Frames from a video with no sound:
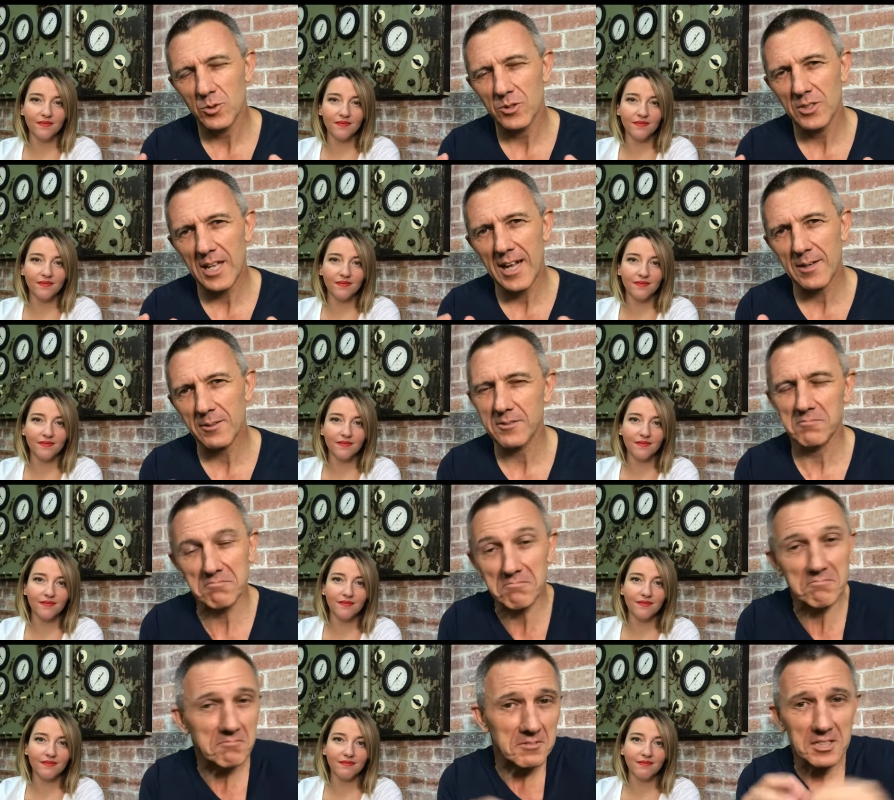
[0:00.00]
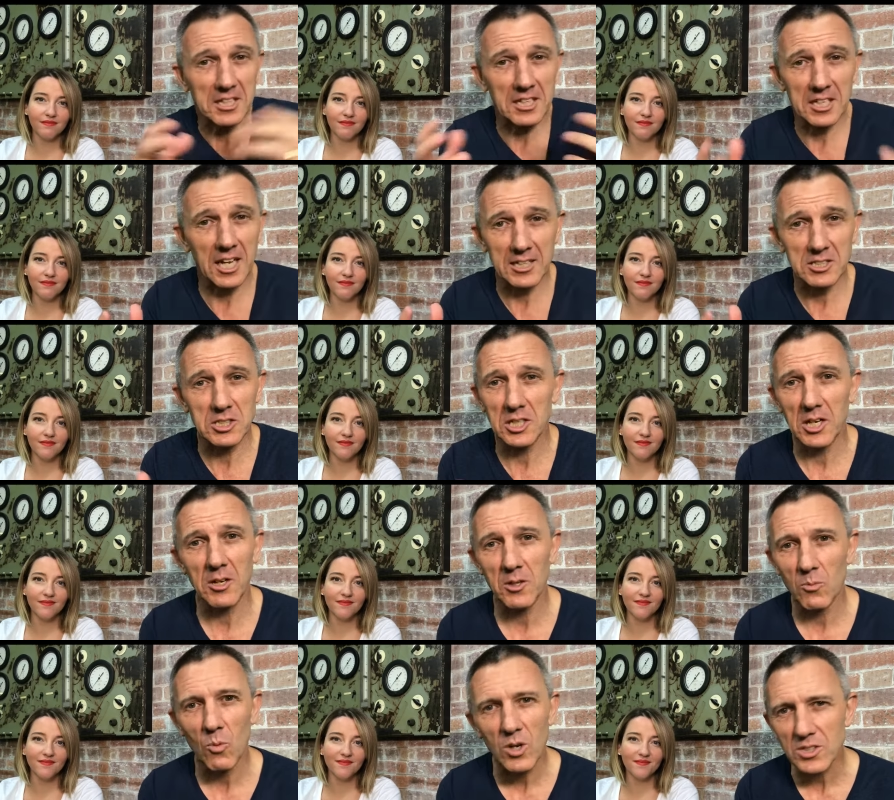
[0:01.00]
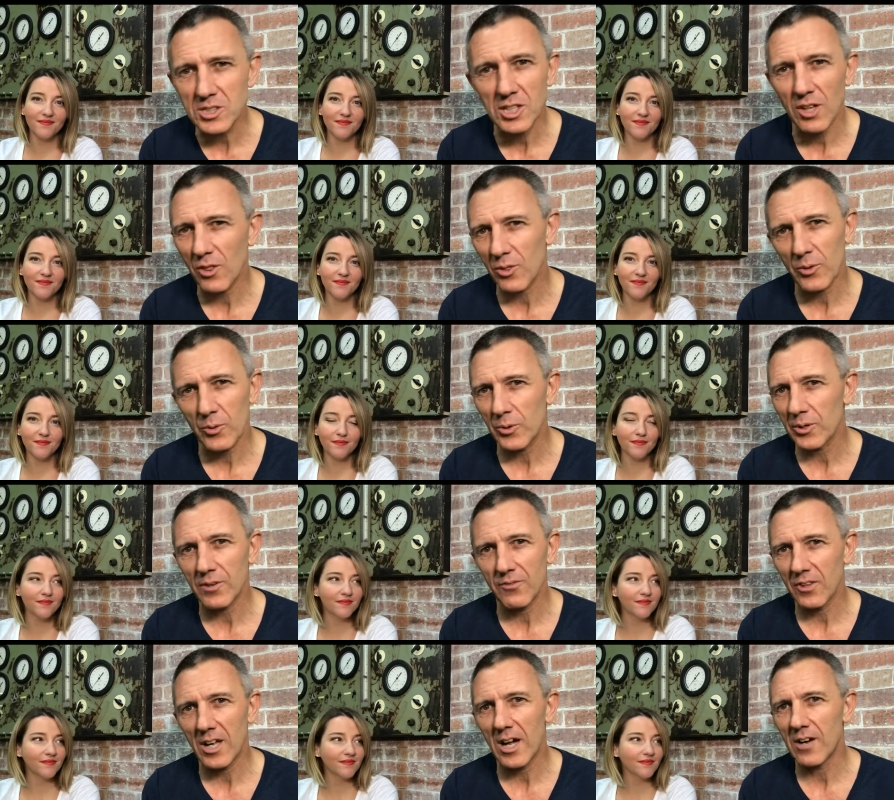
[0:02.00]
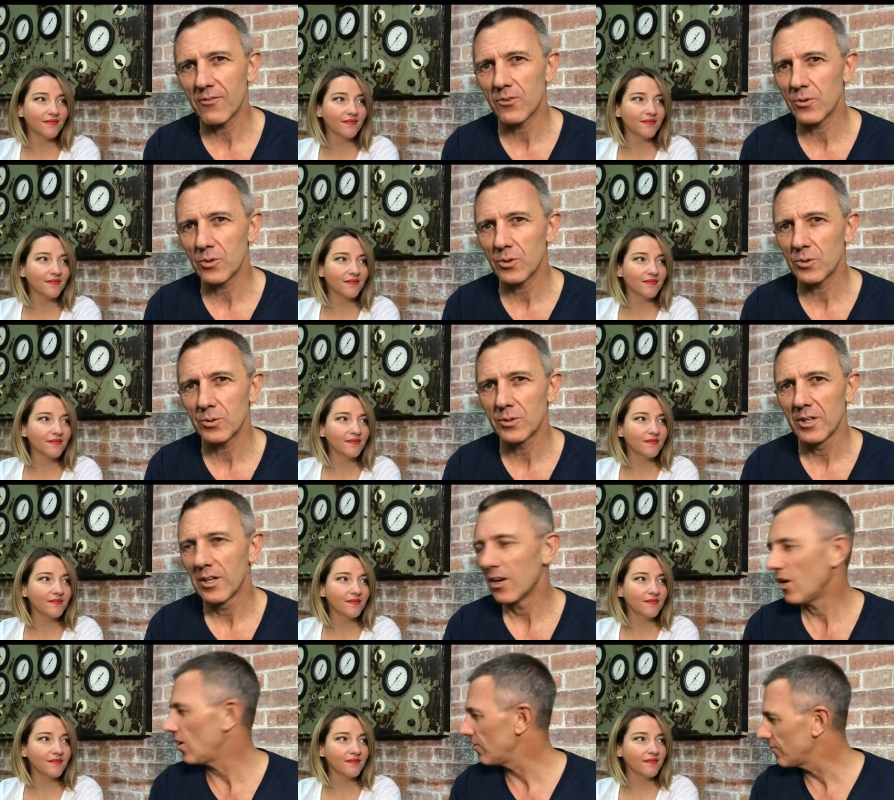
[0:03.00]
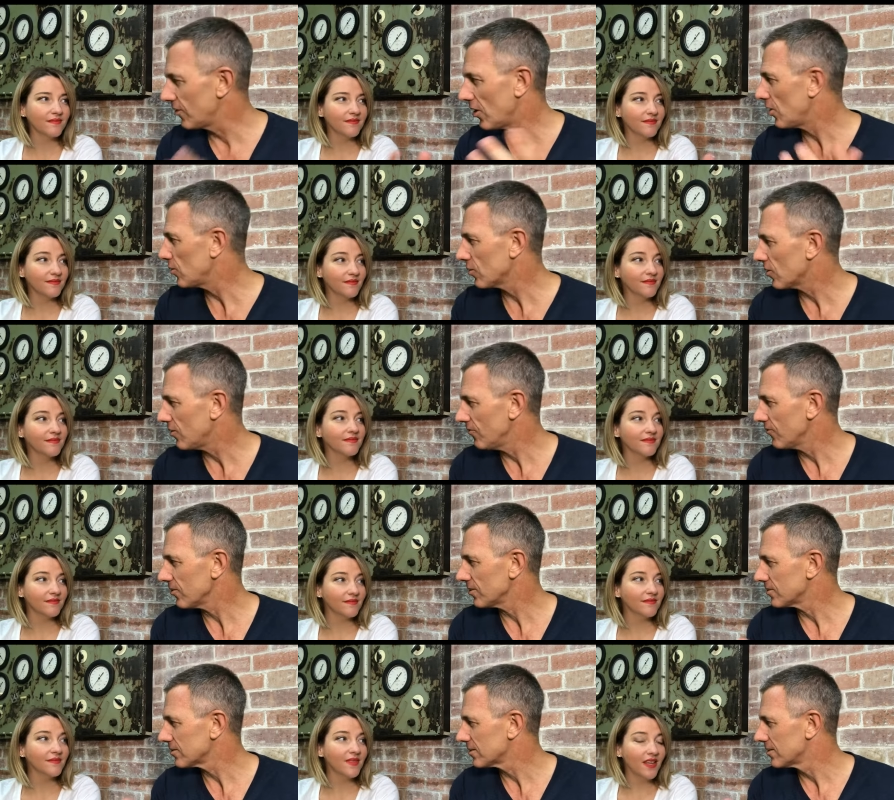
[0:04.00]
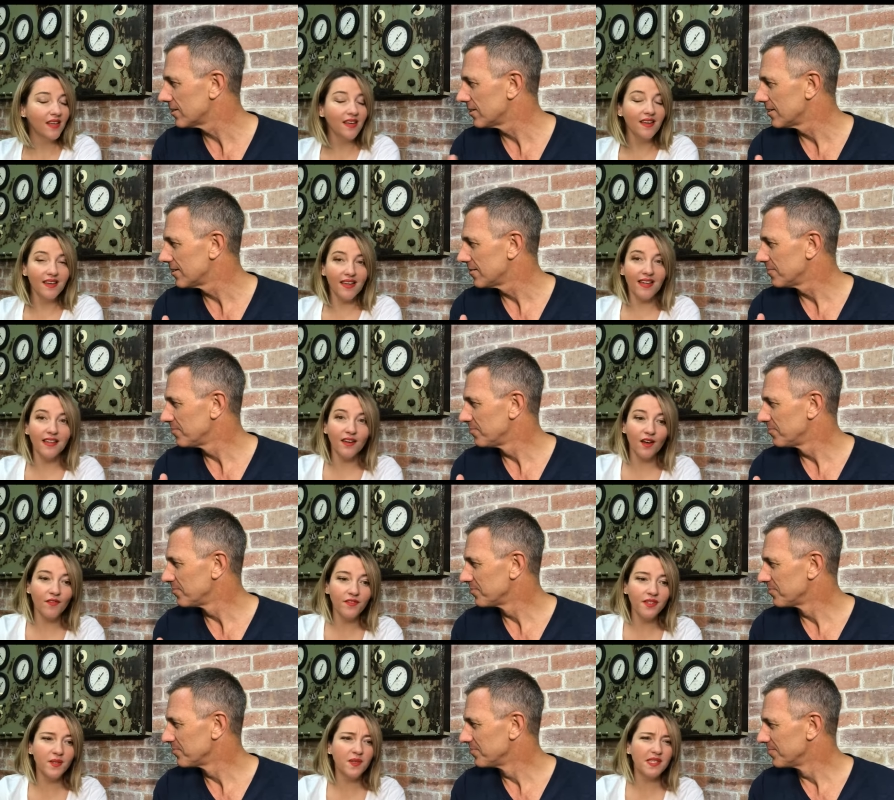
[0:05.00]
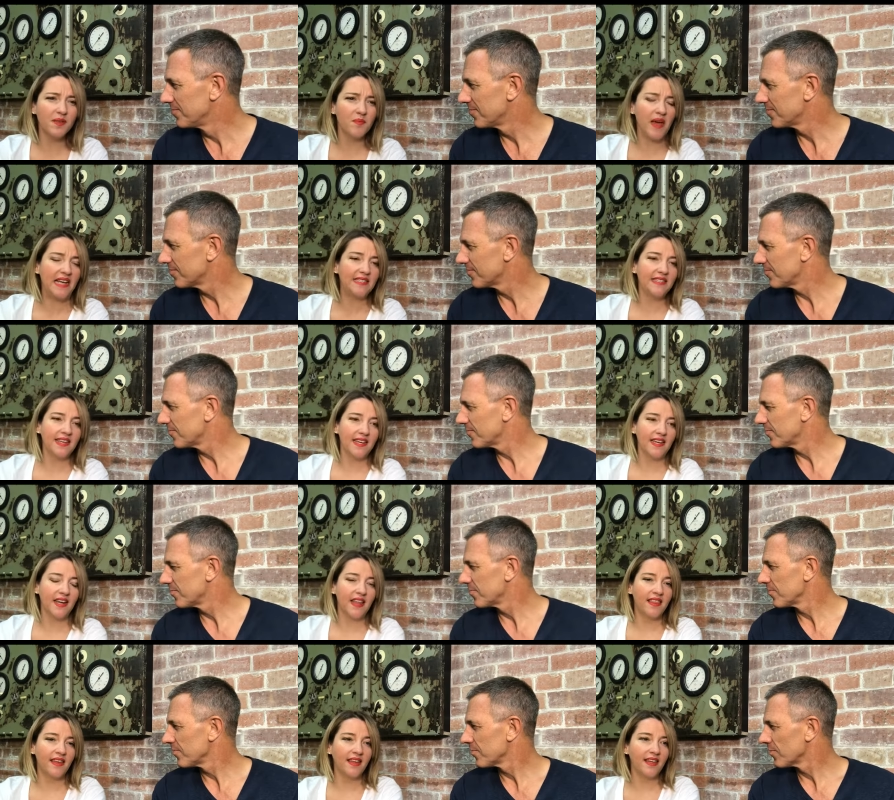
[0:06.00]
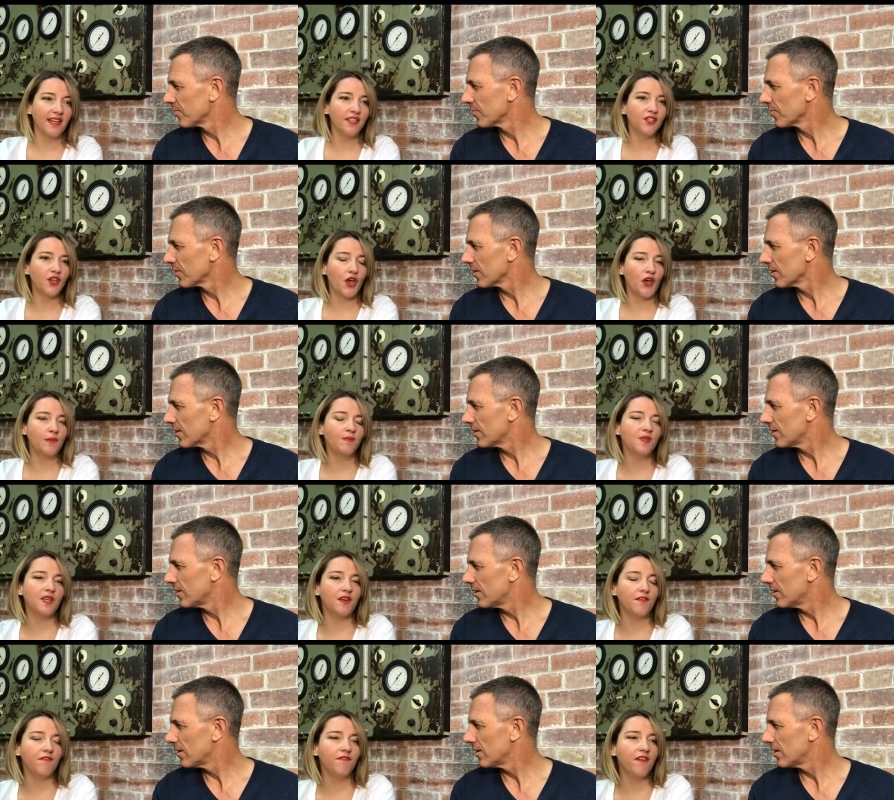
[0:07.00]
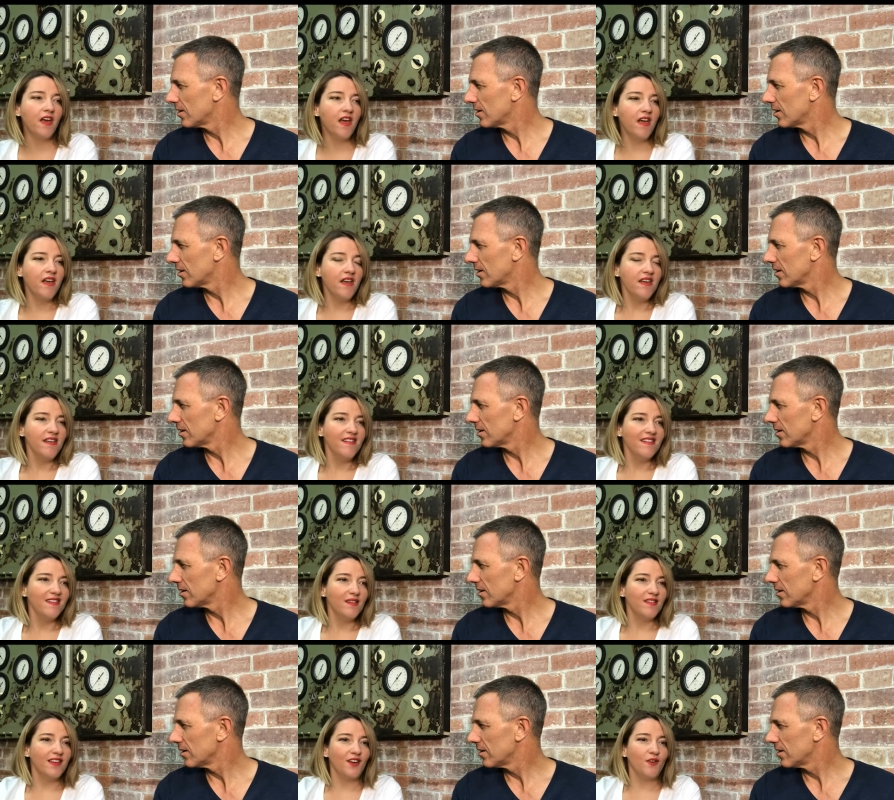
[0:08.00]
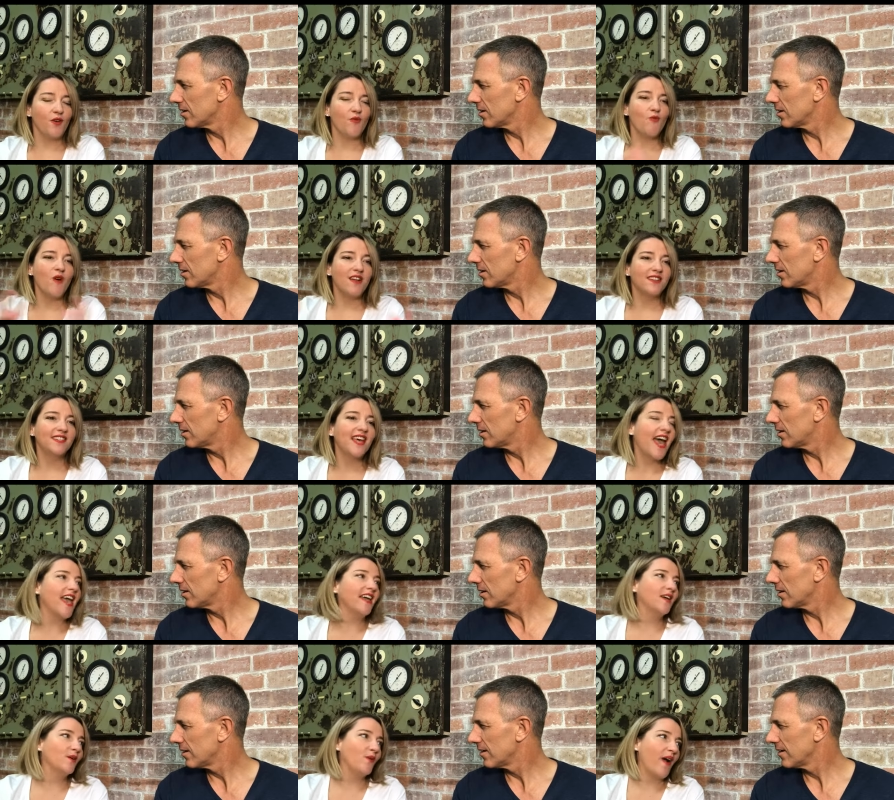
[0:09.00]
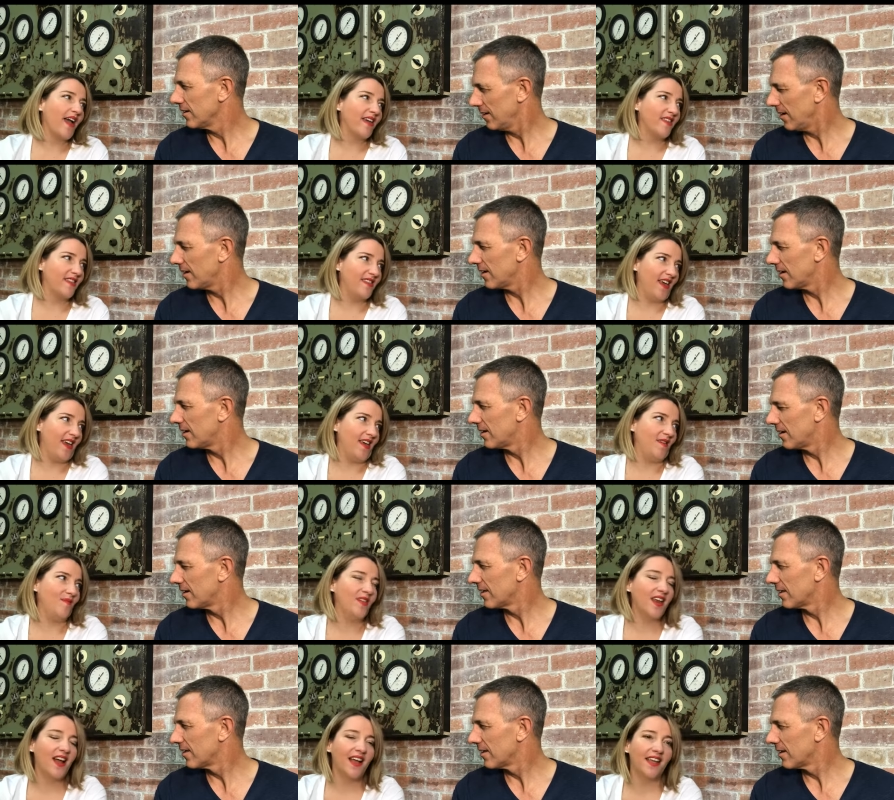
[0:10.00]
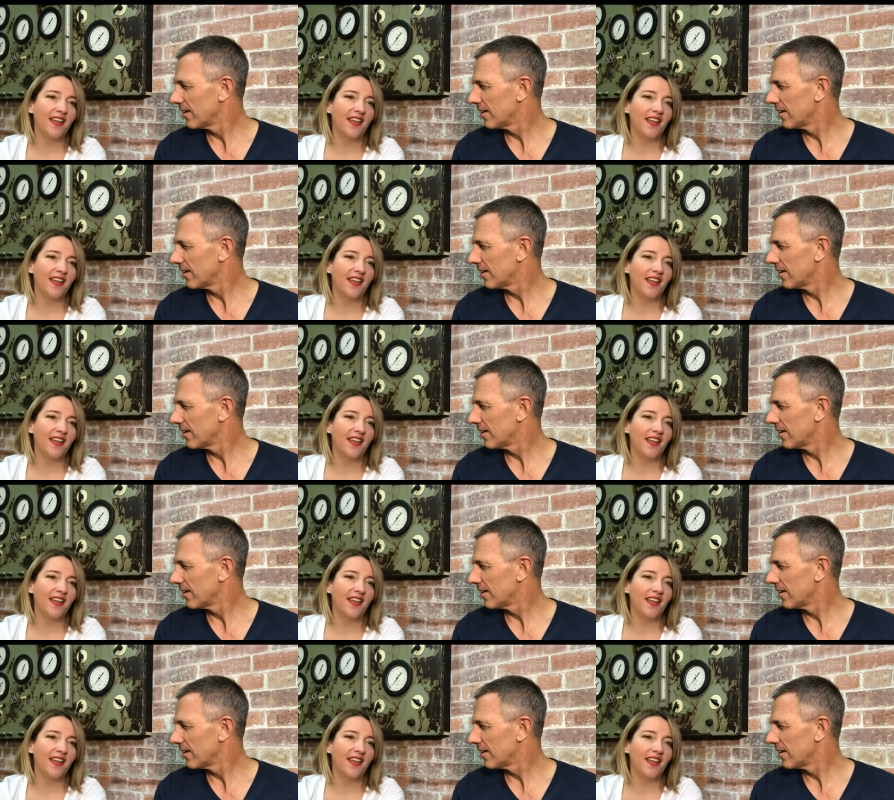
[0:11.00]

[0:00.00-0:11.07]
Speaker 1: nut in a nutshell what she thought of the overall of the whole conference.
Speaker 2: Yeah, the conference was amazing, and I think in terms of you know one takeaway theme that I